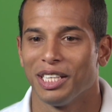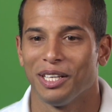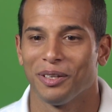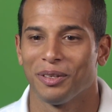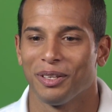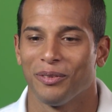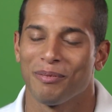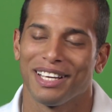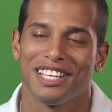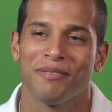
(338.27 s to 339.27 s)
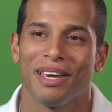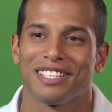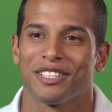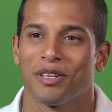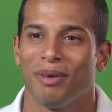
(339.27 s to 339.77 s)
And, uh, when my
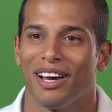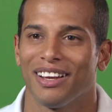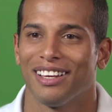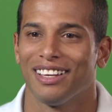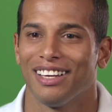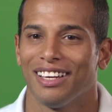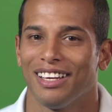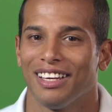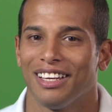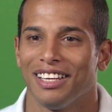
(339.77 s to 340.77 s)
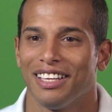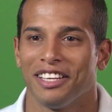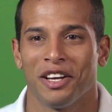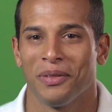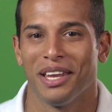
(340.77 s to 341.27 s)
teammates learned about it,
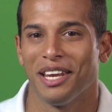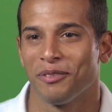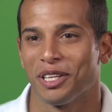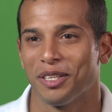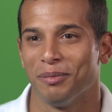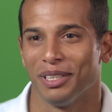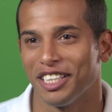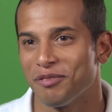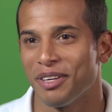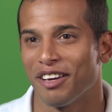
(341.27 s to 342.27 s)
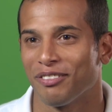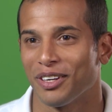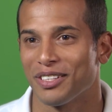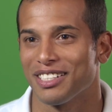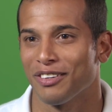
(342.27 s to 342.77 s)
you know, they didn't really believe me at
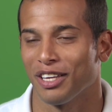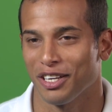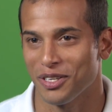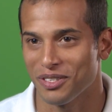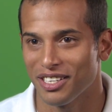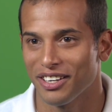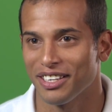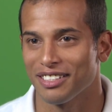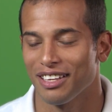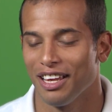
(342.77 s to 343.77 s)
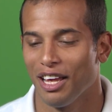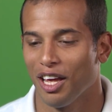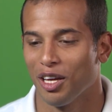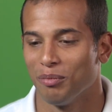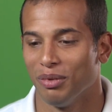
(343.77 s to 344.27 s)
first. They were like, "Are you serious?"
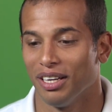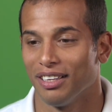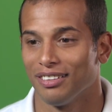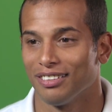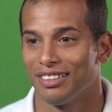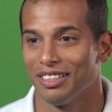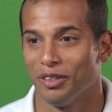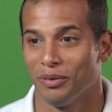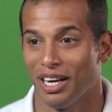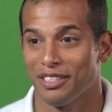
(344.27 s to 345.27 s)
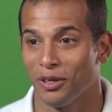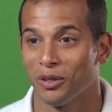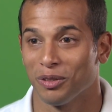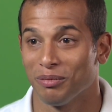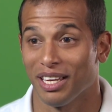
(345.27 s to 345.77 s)
But when I
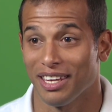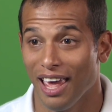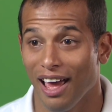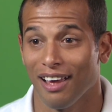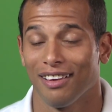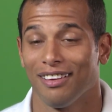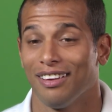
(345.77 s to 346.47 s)
told them, like, "Yeah,"